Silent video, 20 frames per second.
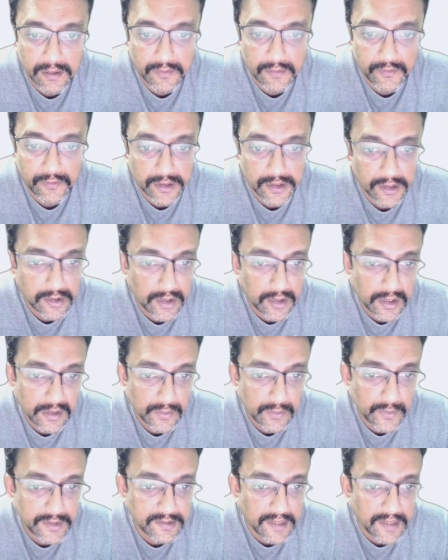
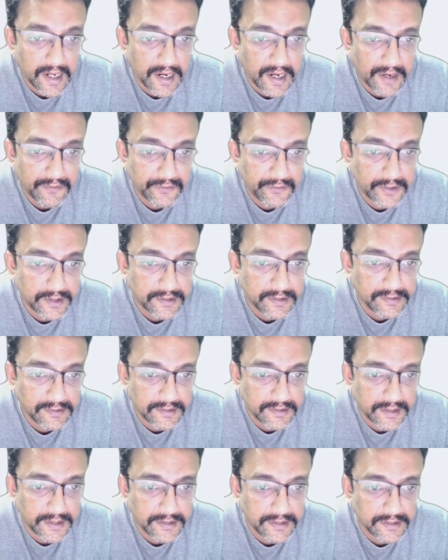Conquest after
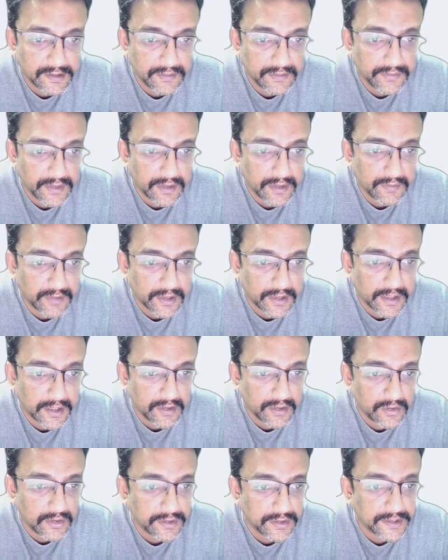Stranger, we are working
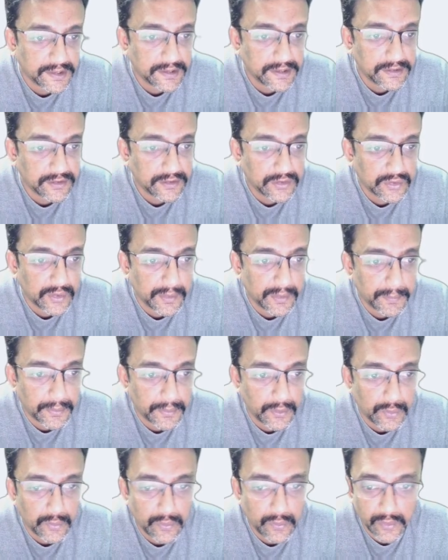on changes to
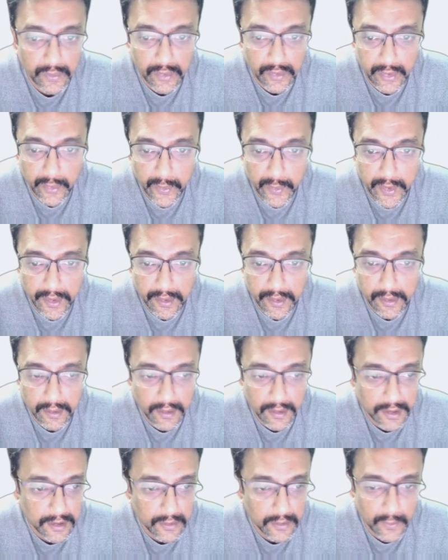improve
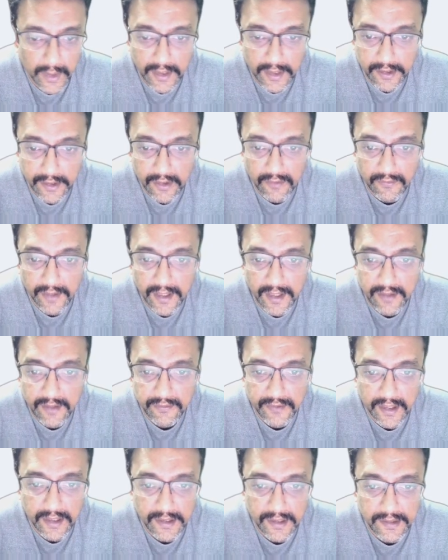quality of life
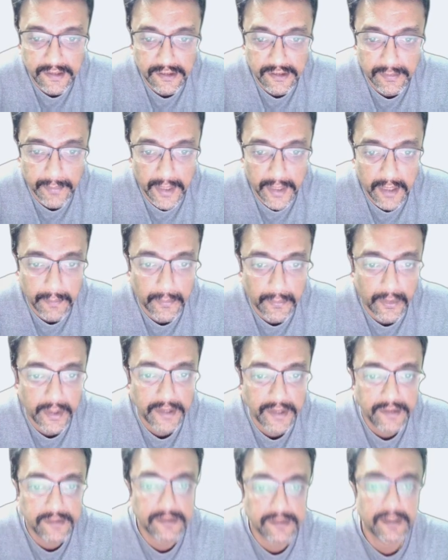and ease pain
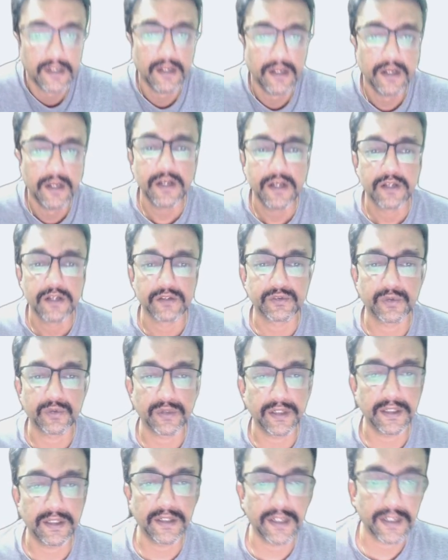points so that
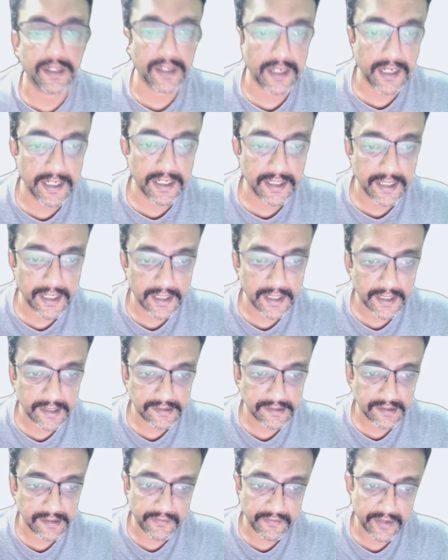the Relic Delta's
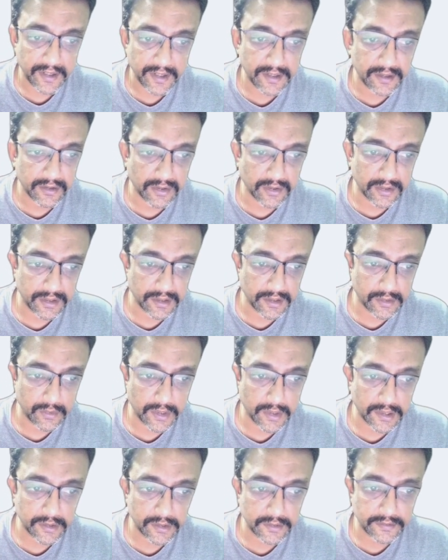effect on the
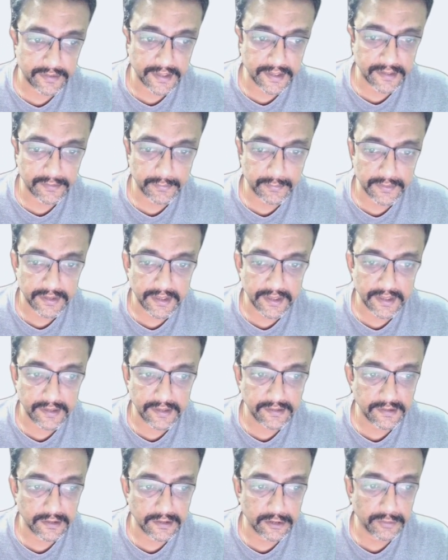Conquest experience
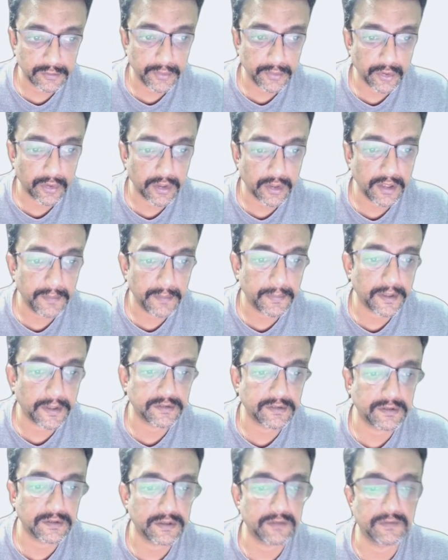is purely
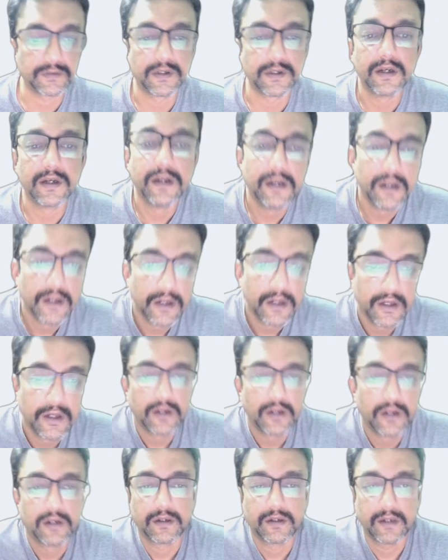positive.
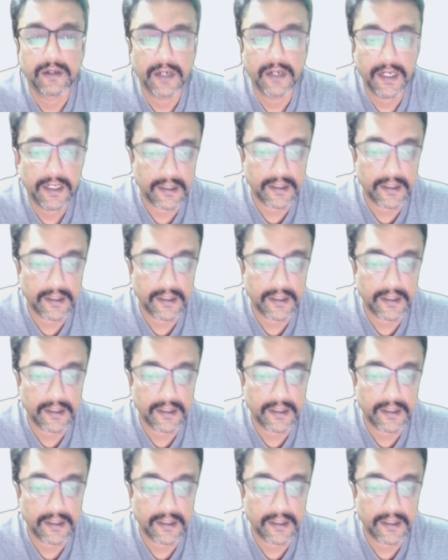Great.